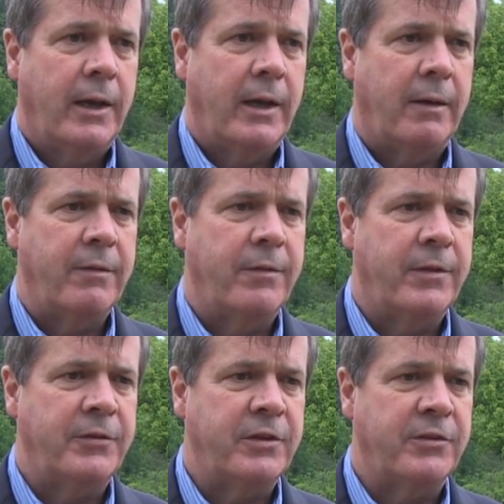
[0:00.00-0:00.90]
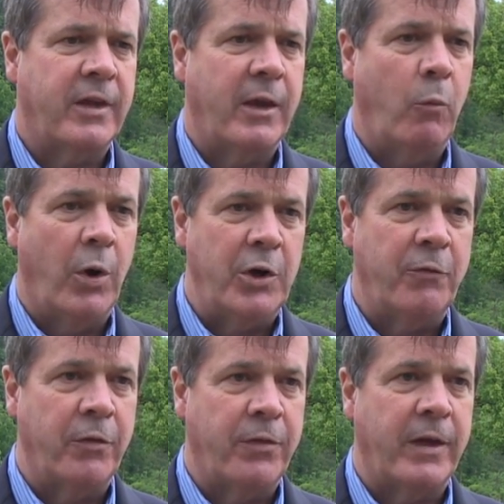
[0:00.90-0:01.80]
Uh, this is a
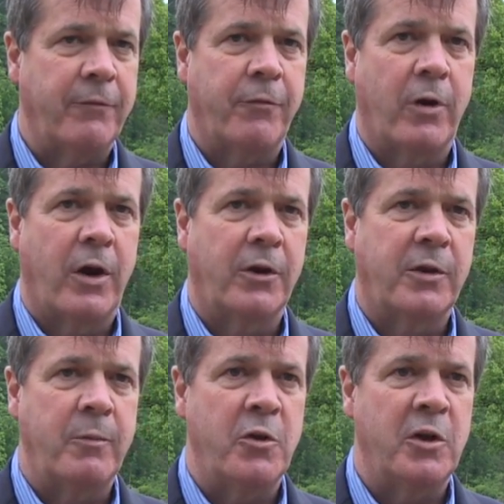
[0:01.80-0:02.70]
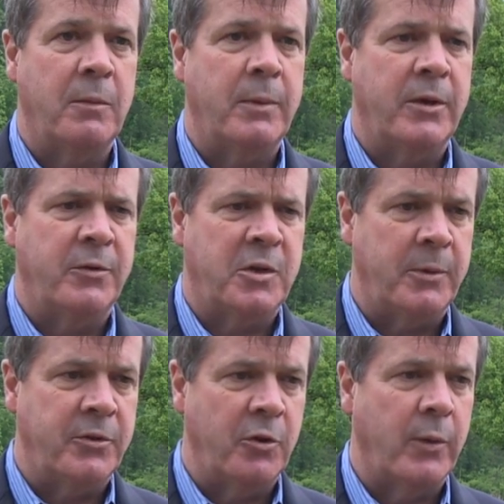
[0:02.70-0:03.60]
wonderful thing for our community to, to,
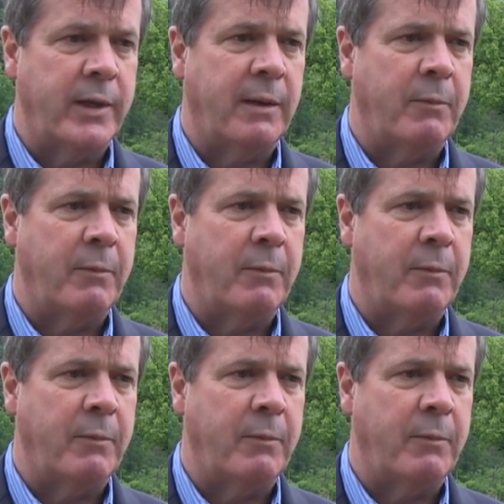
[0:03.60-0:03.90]
be doing.